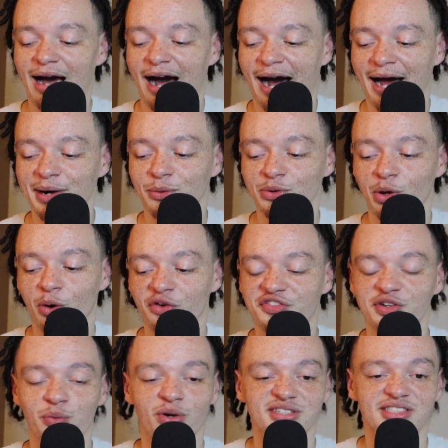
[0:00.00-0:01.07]
I don't know if he
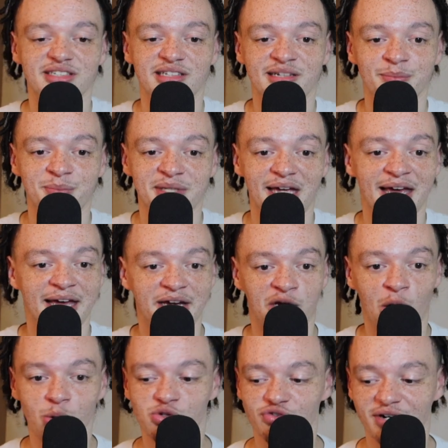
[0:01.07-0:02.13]
wants to be a head
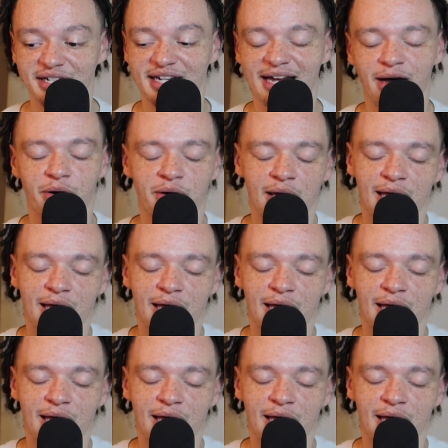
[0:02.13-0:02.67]
coach right now.